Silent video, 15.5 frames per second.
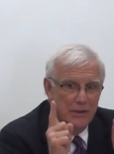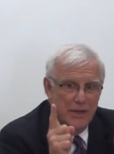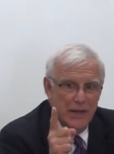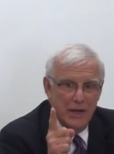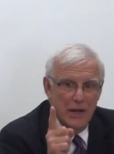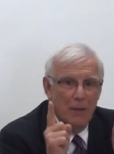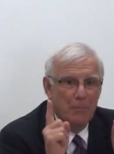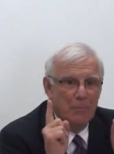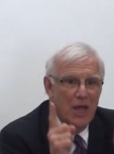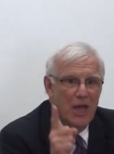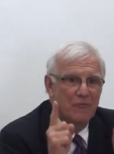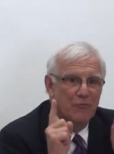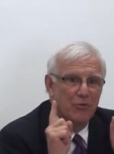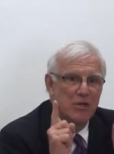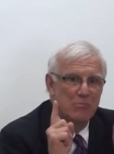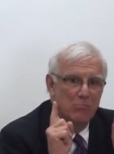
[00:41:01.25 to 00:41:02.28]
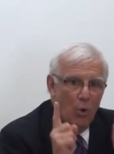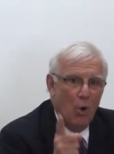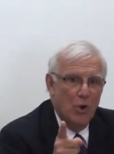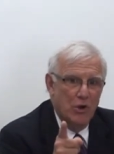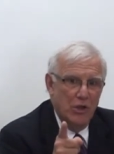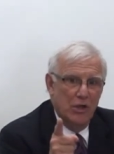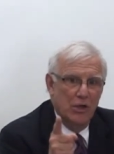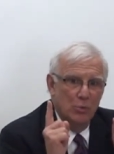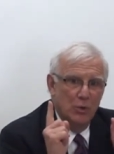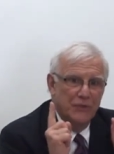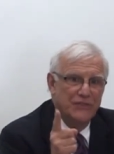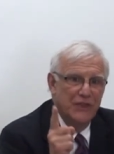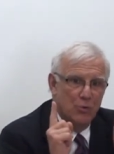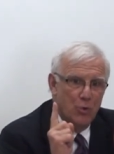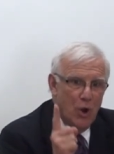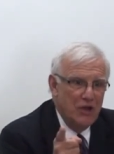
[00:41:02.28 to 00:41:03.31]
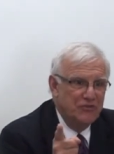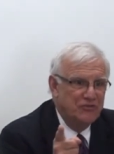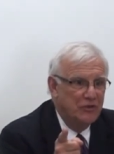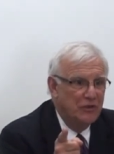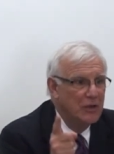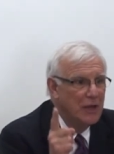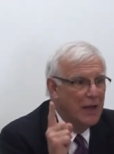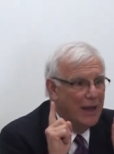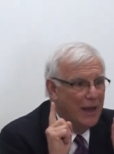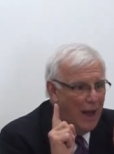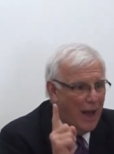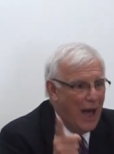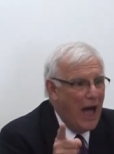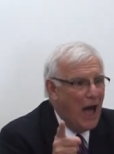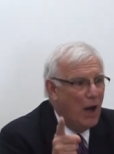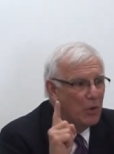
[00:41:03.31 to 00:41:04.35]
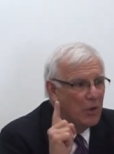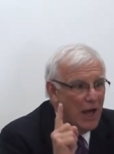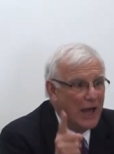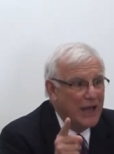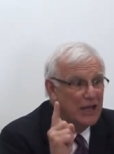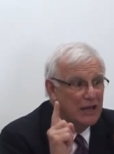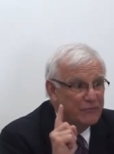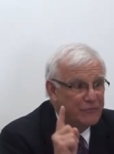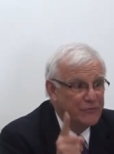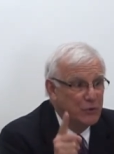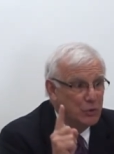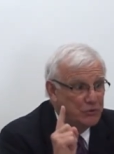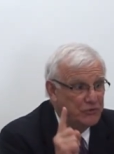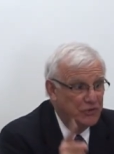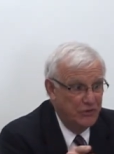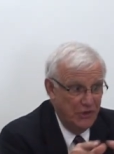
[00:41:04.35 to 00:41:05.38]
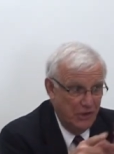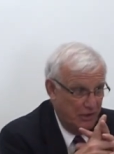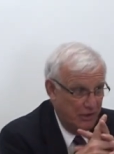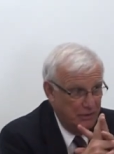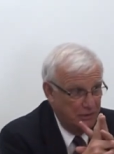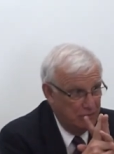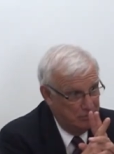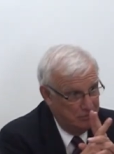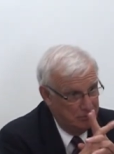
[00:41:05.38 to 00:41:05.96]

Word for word: get up every morning with the question, How will I get food today?